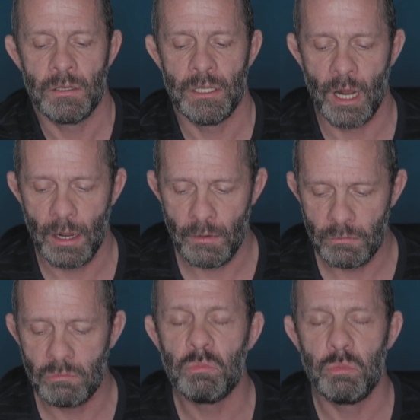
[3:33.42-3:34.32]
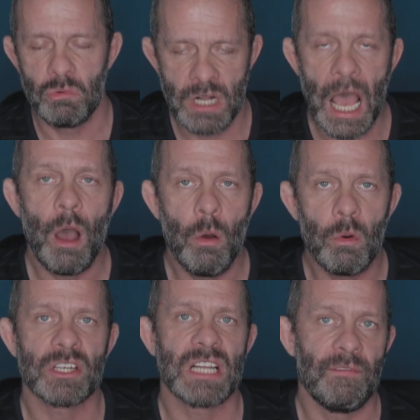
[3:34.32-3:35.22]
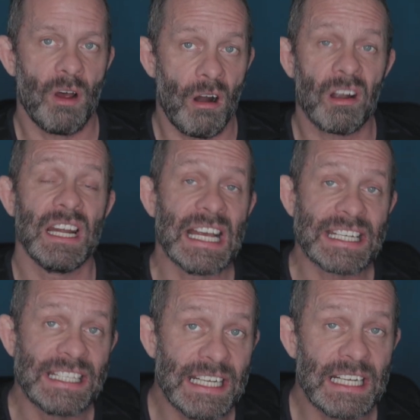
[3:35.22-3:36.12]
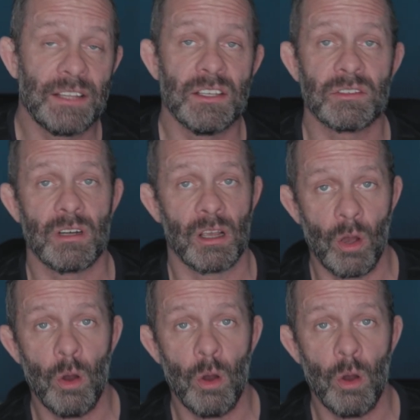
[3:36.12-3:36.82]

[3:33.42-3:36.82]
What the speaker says: now once I've organized it, I'm just gonna